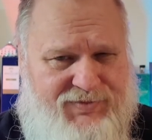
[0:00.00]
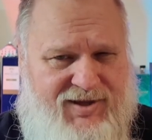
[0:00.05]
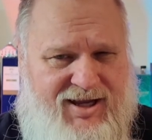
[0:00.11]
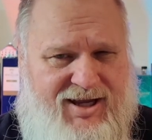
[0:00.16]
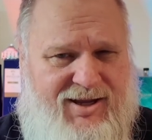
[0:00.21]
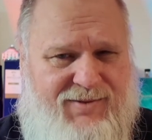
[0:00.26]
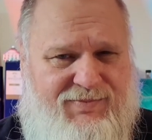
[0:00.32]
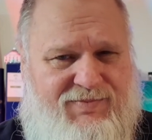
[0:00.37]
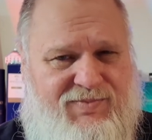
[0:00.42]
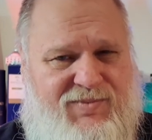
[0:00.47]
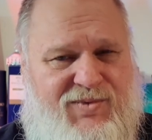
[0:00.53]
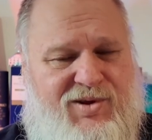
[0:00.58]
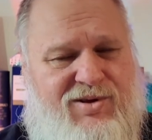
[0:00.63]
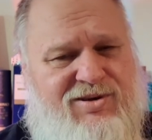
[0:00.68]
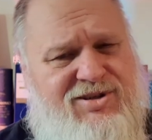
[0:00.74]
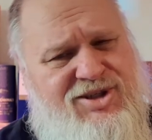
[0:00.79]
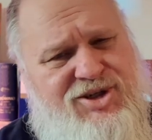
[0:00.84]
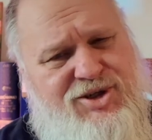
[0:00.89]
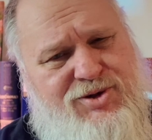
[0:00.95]
I'm
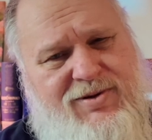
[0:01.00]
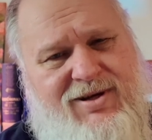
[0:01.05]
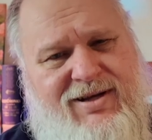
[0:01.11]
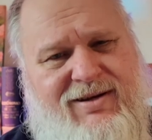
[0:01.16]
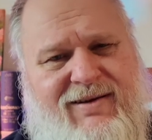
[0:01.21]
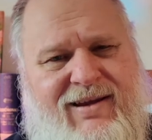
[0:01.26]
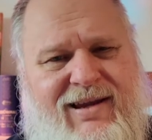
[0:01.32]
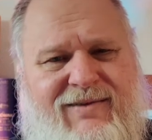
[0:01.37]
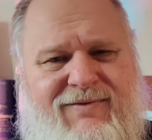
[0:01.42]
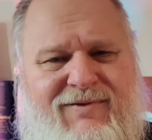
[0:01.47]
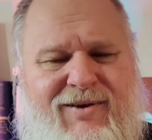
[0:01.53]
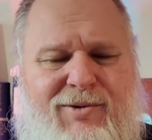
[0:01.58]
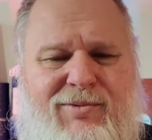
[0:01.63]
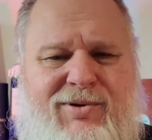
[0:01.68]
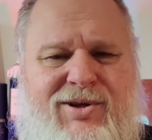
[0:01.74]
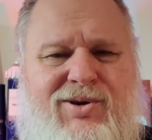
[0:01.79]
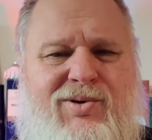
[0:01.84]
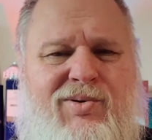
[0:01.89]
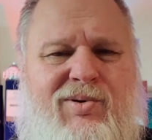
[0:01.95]
not sure if I
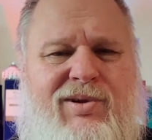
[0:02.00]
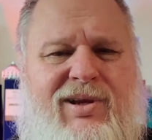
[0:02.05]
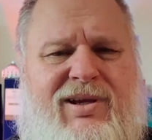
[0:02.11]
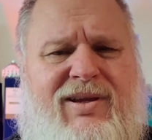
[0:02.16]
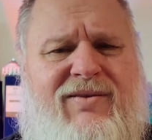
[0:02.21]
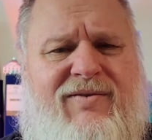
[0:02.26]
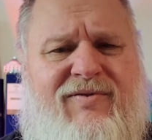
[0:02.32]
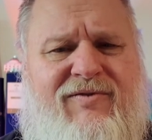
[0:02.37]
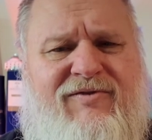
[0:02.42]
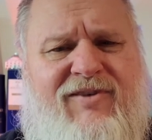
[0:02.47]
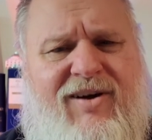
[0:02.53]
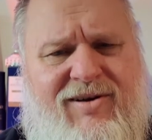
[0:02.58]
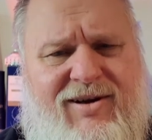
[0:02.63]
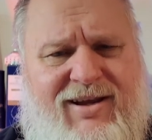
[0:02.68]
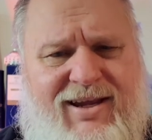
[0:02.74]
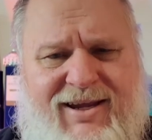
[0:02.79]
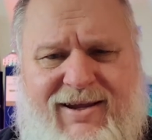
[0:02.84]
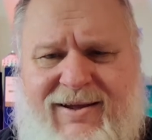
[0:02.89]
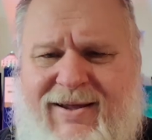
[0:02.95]
would call it
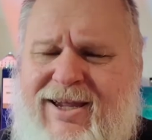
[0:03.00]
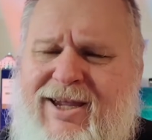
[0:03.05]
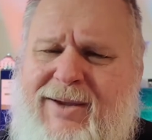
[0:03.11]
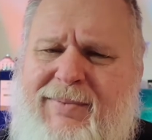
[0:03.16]
funky,